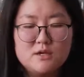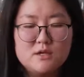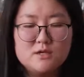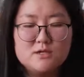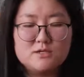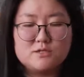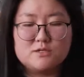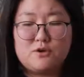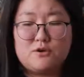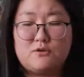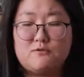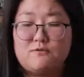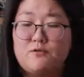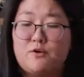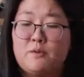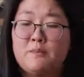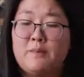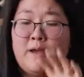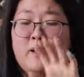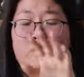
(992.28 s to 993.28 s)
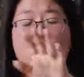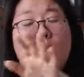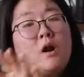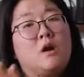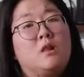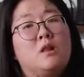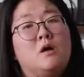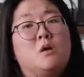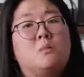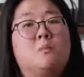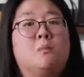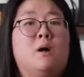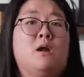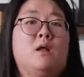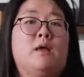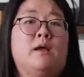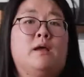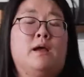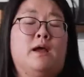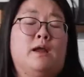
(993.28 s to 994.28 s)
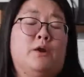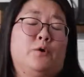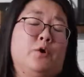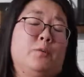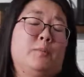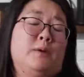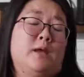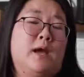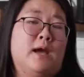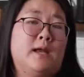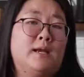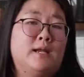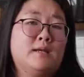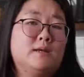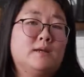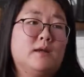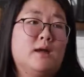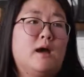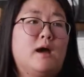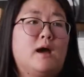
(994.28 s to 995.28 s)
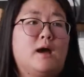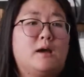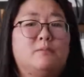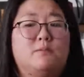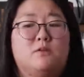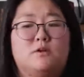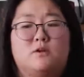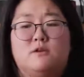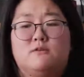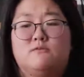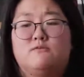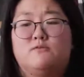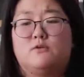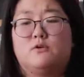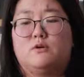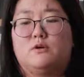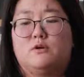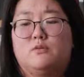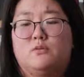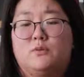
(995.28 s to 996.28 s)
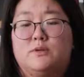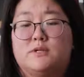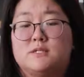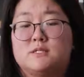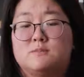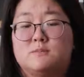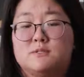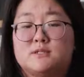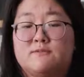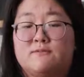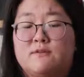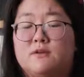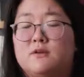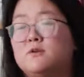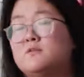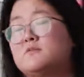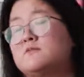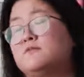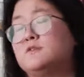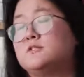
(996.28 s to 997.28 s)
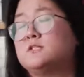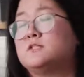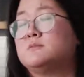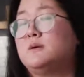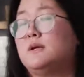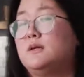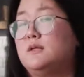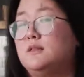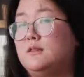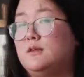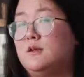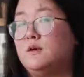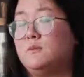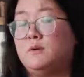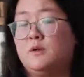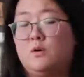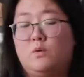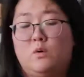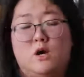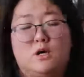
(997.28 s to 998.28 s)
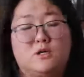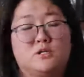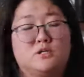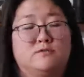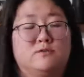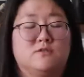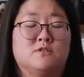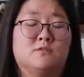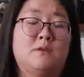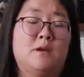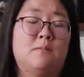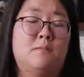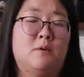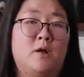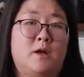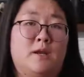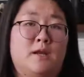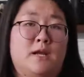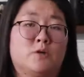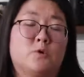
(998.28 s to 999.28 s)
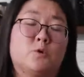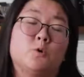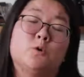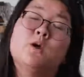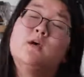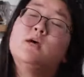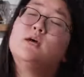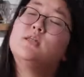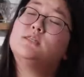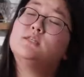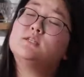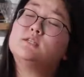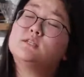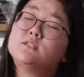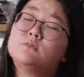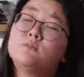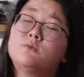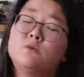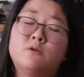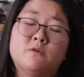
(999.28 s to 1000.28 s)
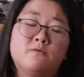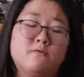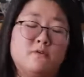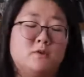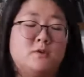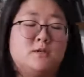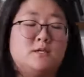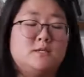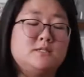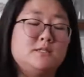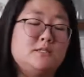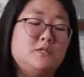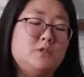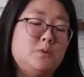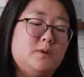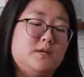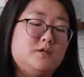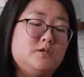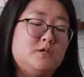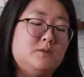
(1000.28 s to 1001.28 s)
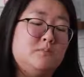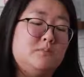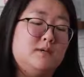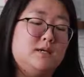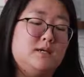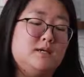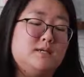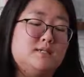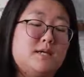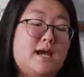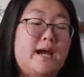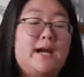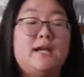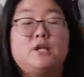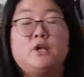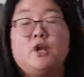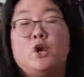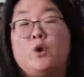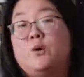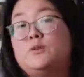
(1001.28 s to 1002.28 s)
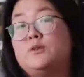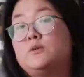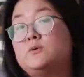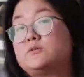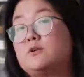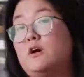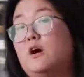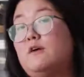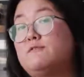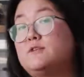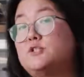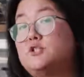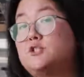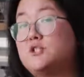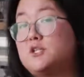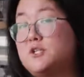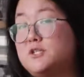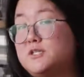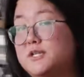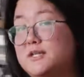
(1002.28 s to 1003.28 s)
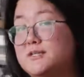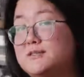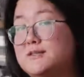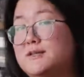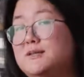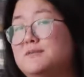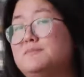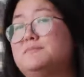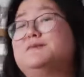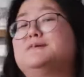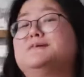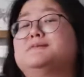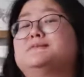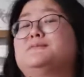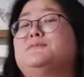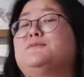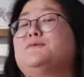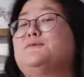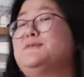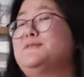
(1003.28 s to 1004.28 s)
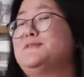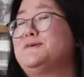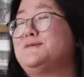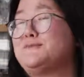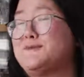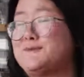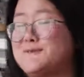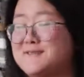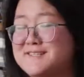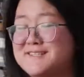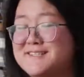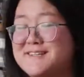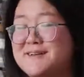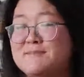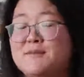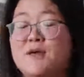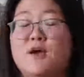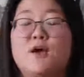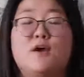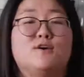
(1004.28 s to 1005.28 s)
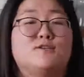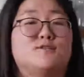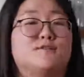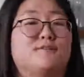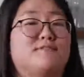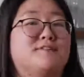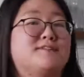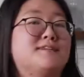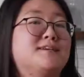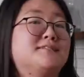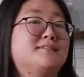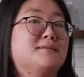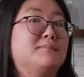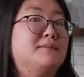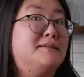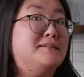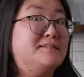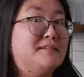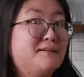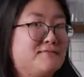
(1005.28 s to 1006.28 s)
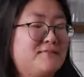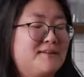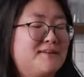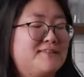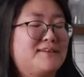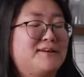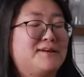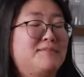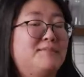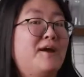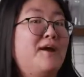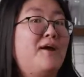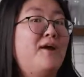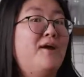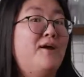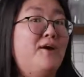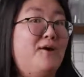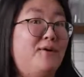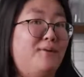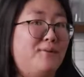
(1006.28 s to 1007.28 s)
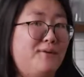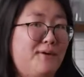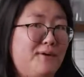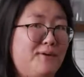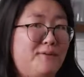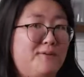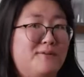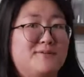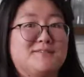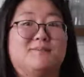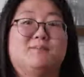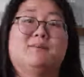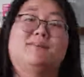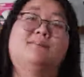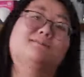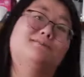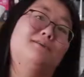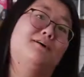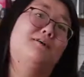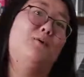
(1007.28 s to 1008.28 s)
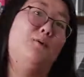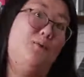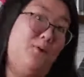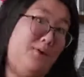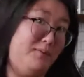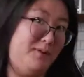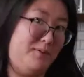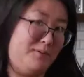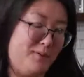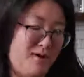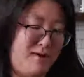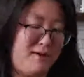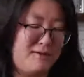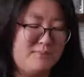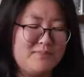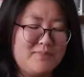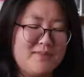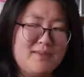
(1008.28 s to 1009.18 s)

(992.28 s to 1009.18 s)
So for my Guatemala anaerobic honey, I'm looking for really specific notes versus my Ethiopia wash versus my Bali natural. This is more of a unique situation because I know what those coffees should taste like because I'm the one that roasted them. So if I taste something different, then I'm like, oh no, something has gone horribly wrong.